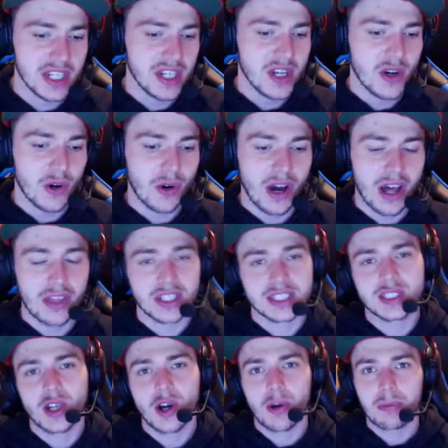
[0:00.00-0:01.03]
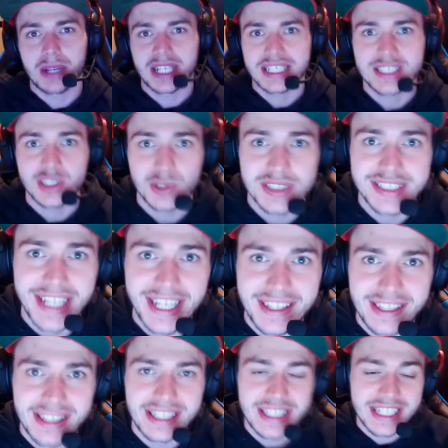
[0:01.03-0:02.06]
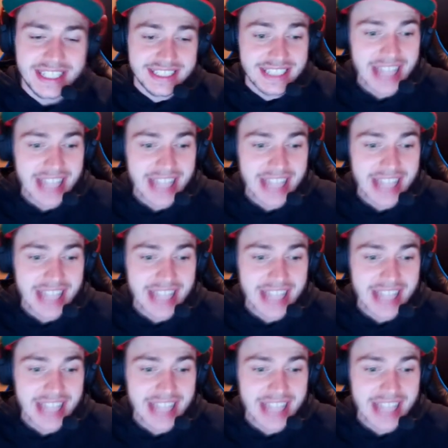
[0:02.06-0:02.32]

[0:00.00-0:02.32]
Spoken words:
or other topics, to say the least.